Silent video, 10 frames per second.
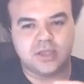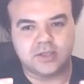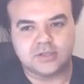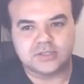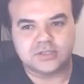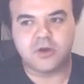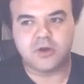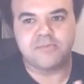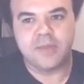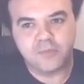Sarah
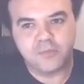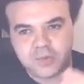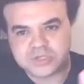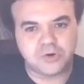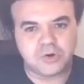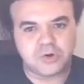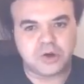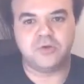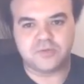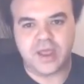and I met when she'd
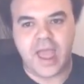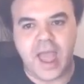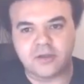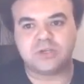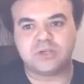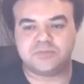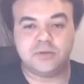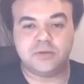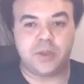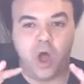already moved out of
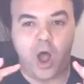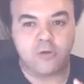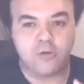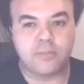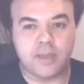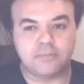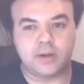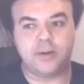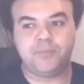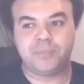Brisbane, but I
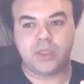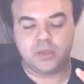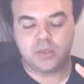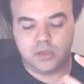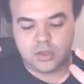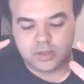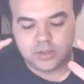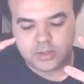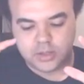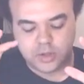remember
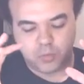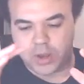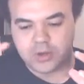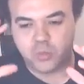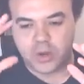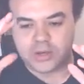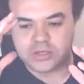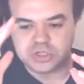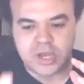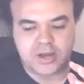
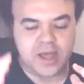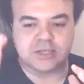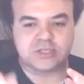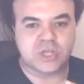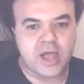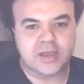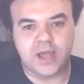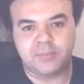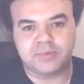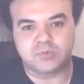when Jenna had signed
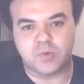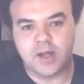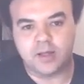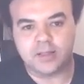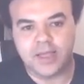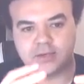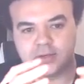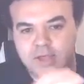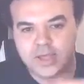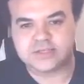up as well,
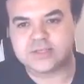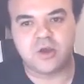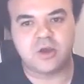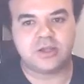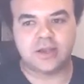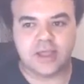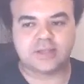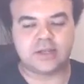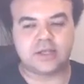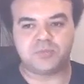and Sarah had
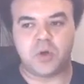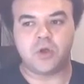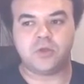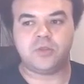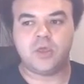connected us both,